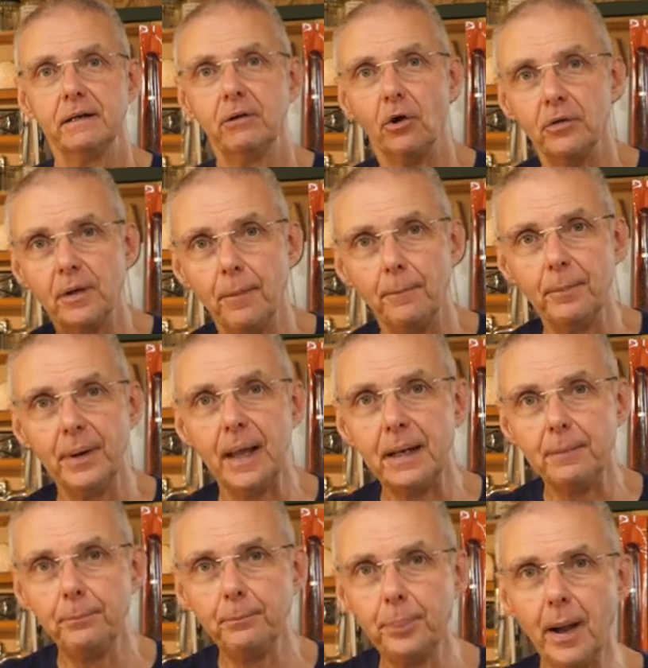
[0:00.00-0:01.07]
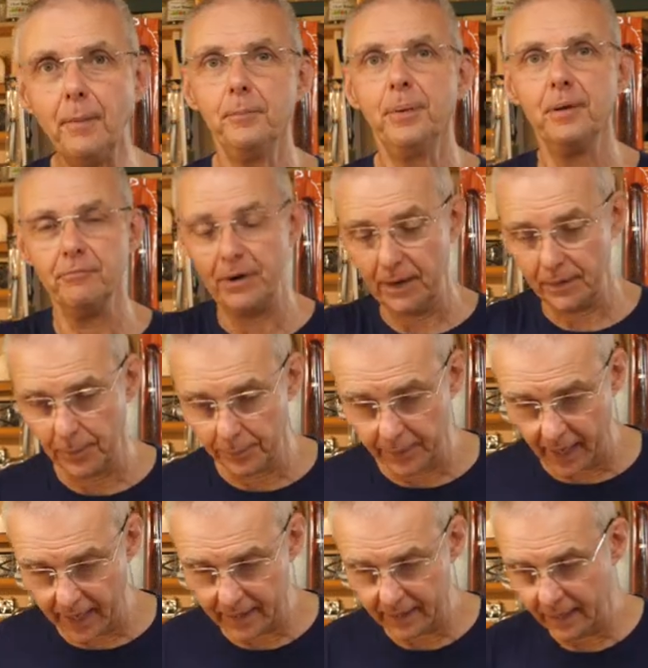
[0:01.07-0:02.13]
got the blood pumping around the
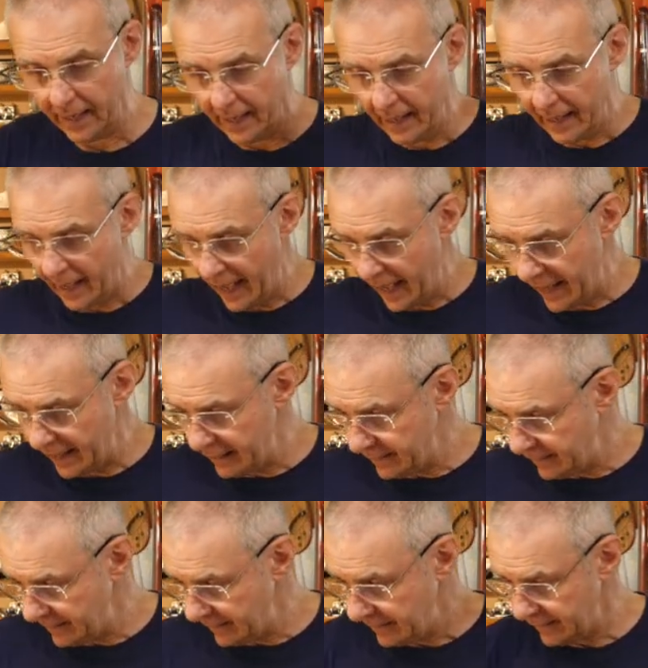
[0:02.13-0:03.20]
brain and